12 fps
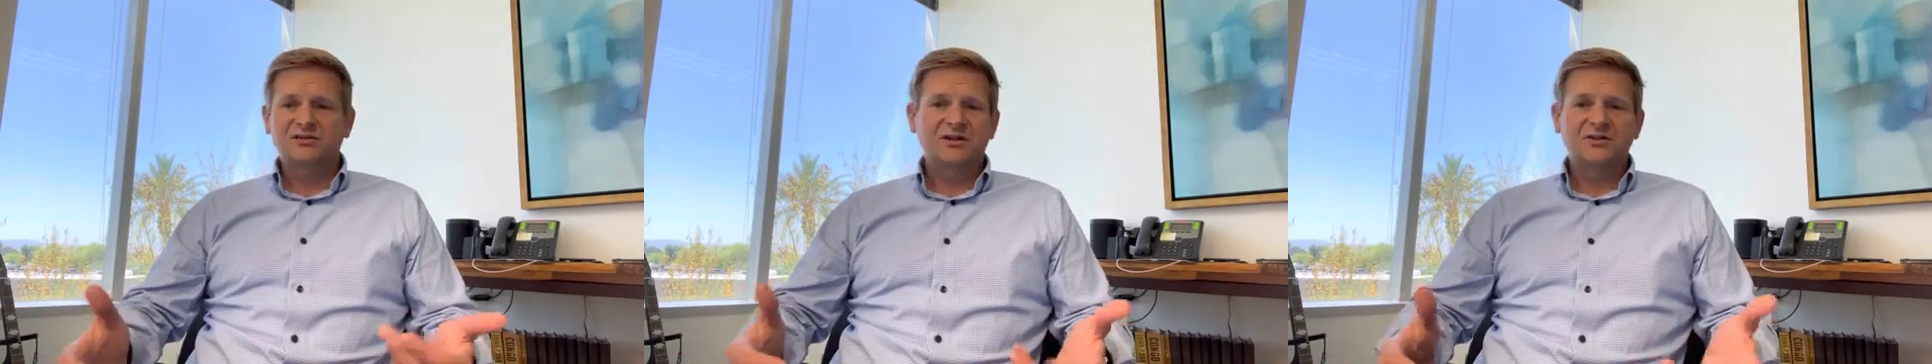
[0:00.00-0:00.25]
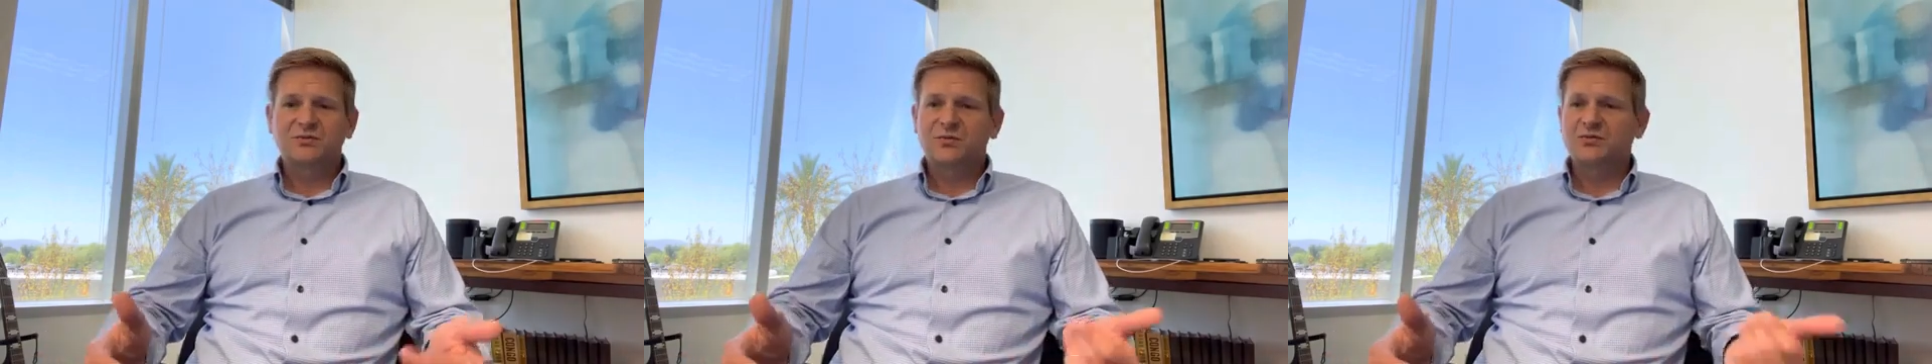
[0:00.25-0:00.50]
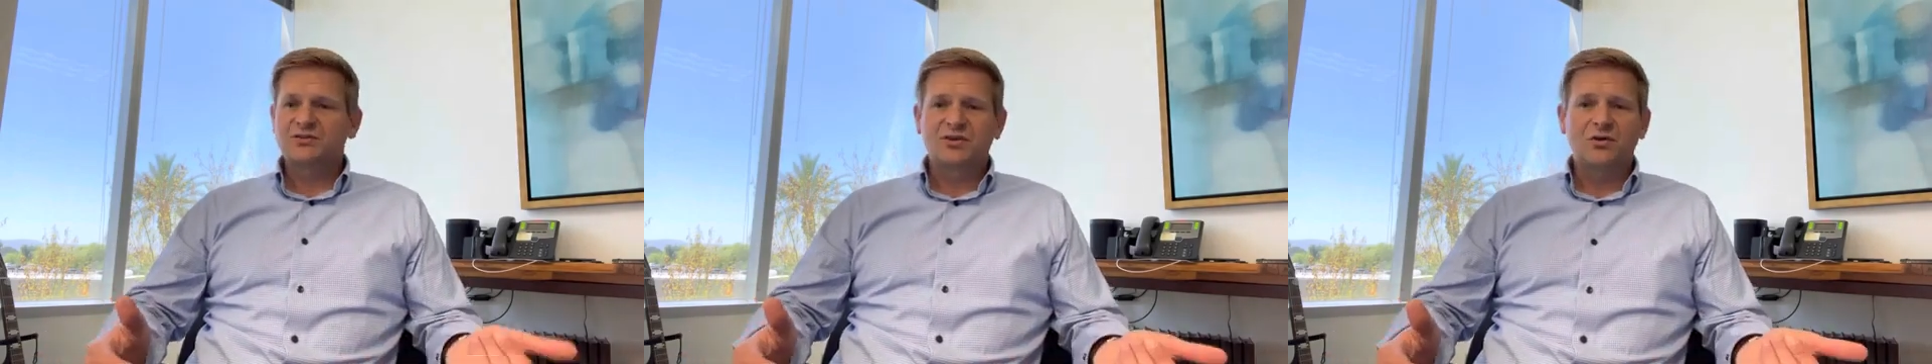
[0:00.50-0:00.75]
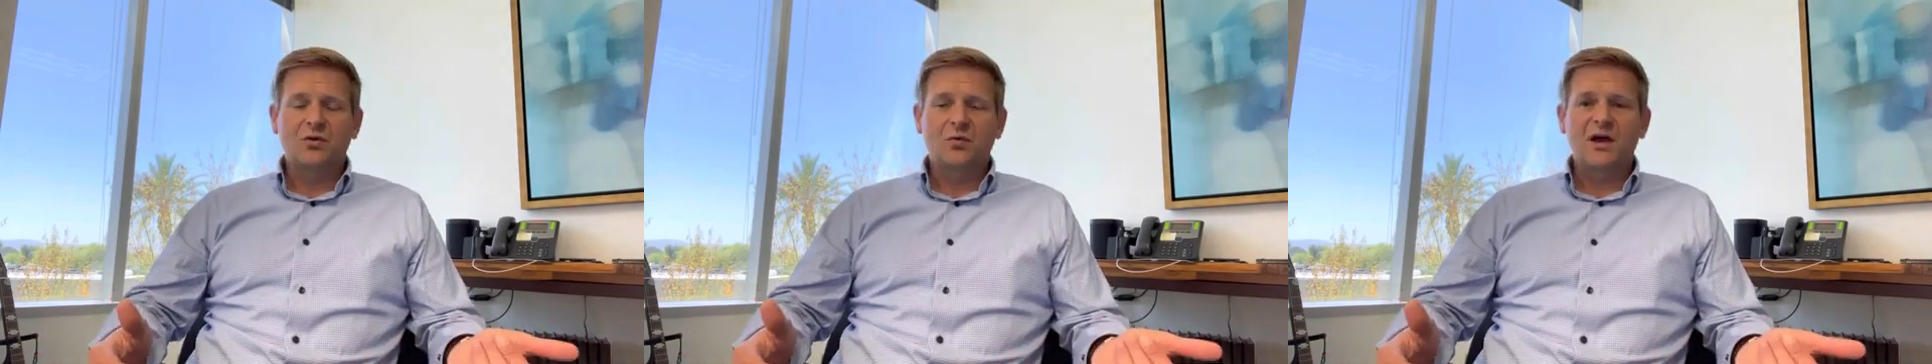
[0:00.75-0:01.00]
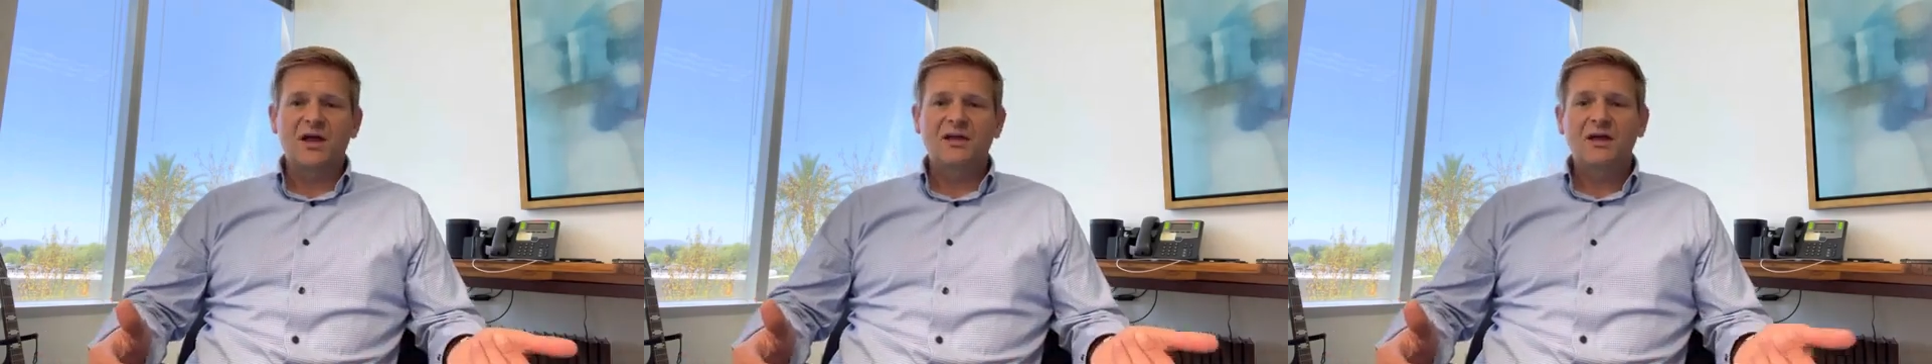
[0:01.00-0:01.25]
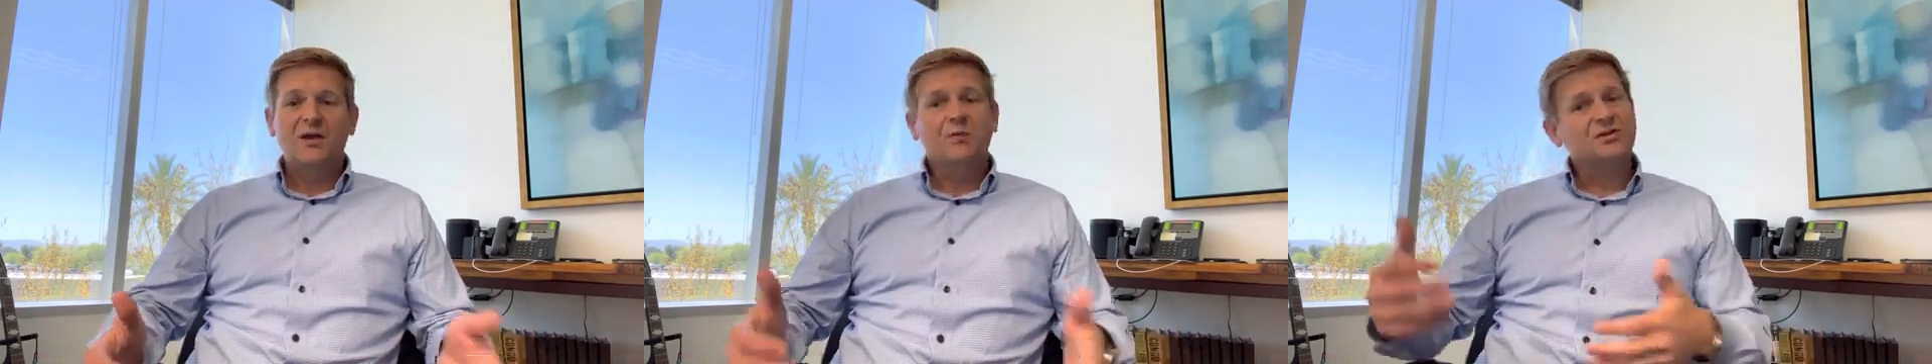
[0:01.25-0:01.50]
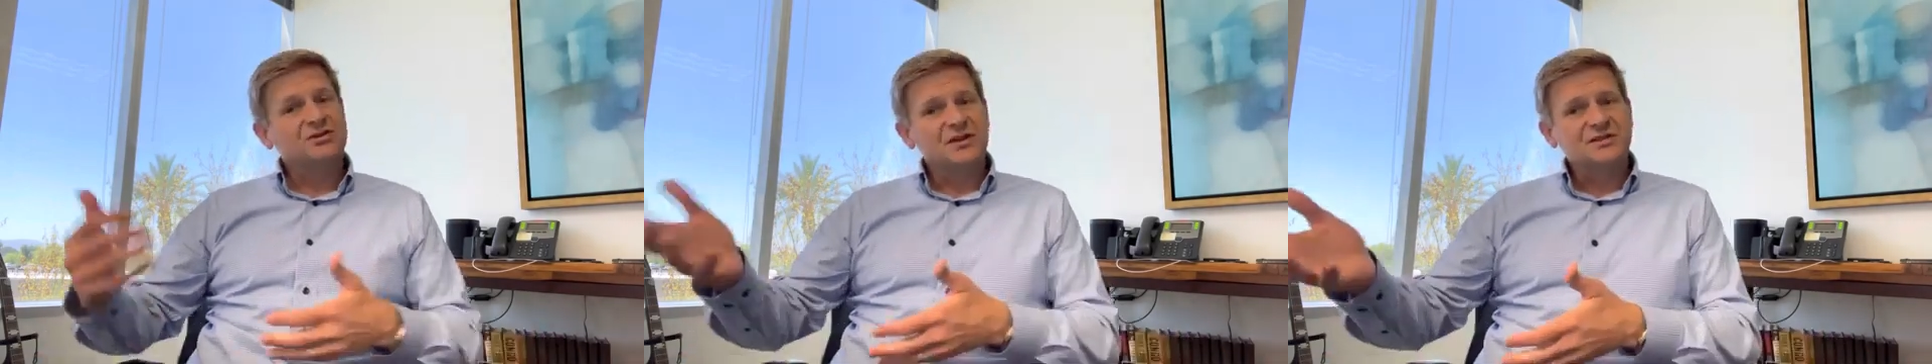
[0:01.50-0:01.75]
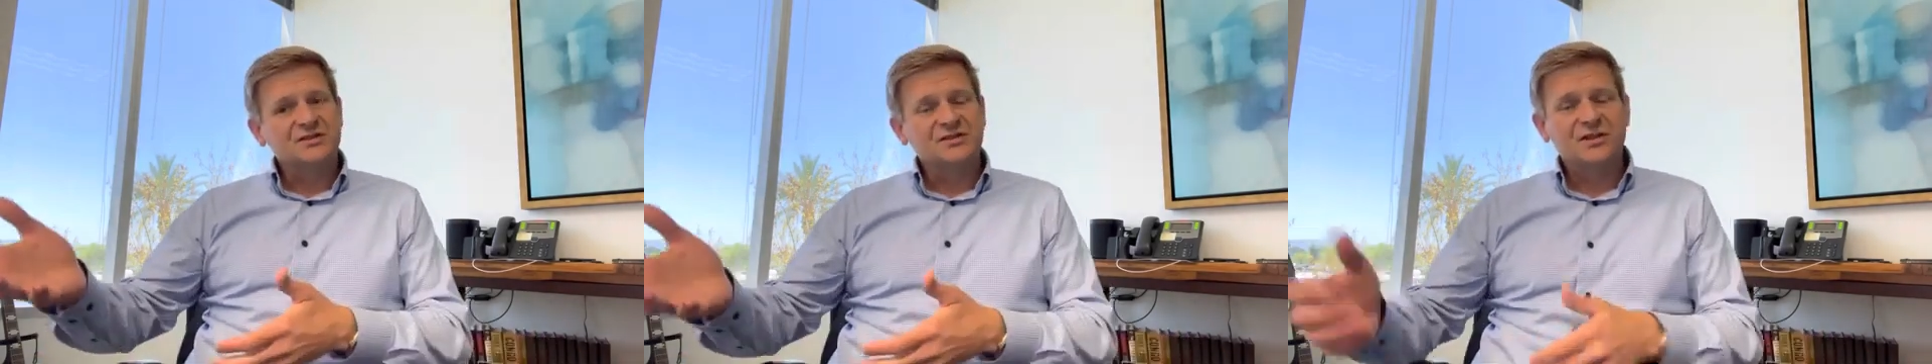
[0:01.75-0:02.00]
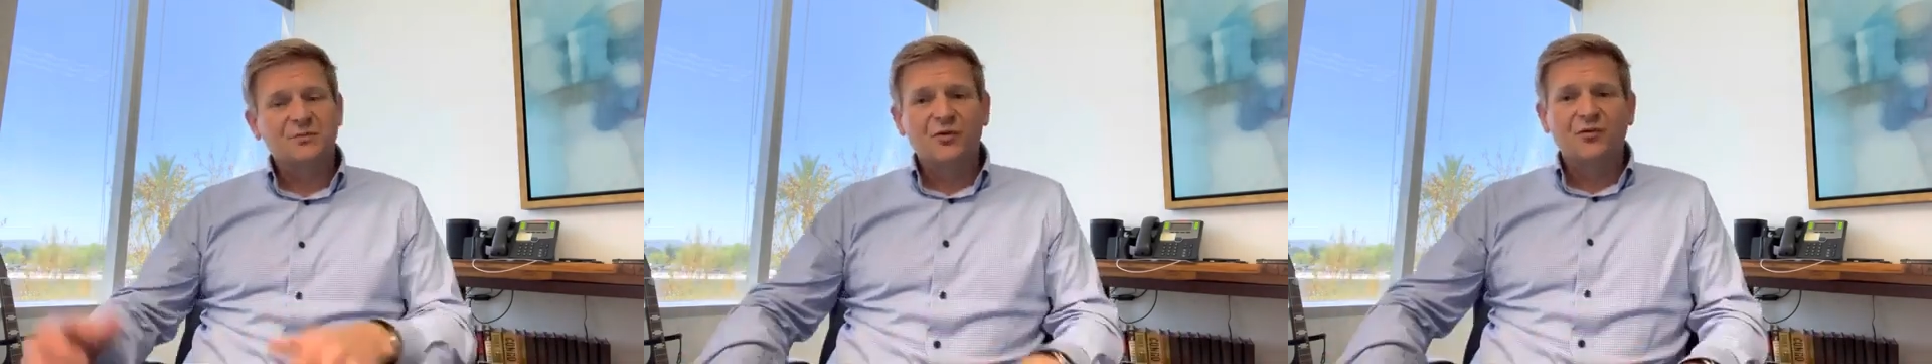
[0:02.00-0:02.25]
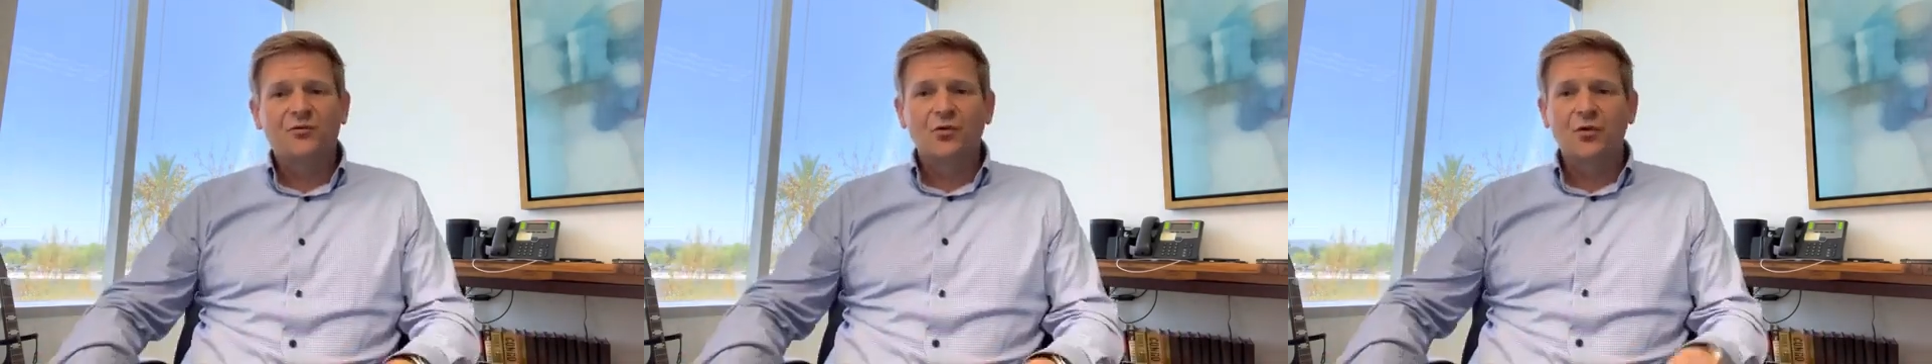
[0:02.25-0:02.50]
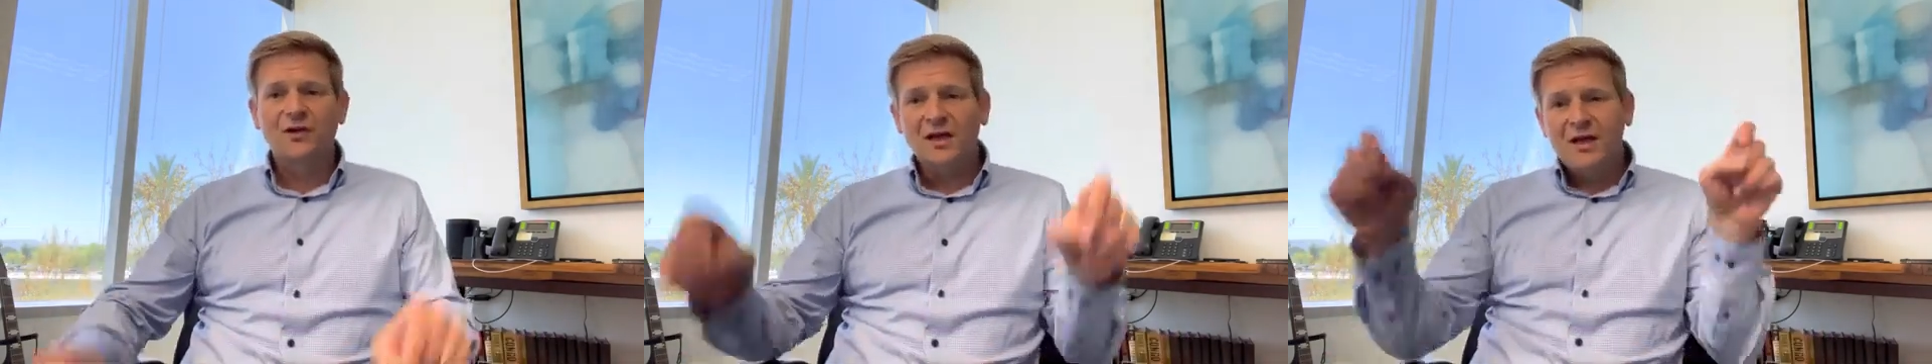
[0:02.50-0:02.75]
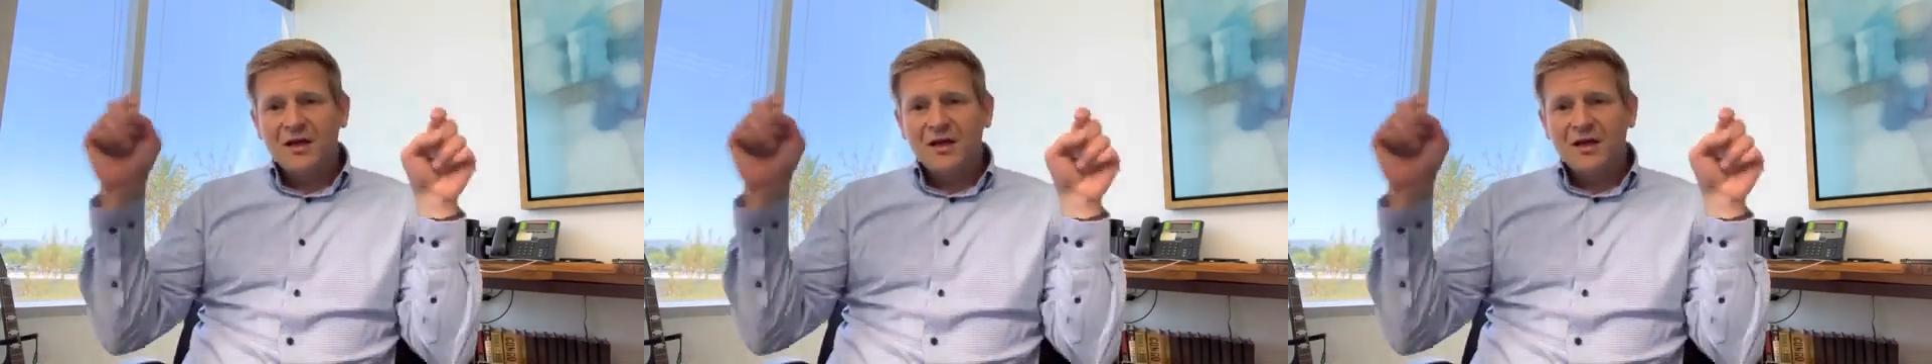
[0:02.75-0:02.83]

lick his wounds and go away? Would you like to see him move forward?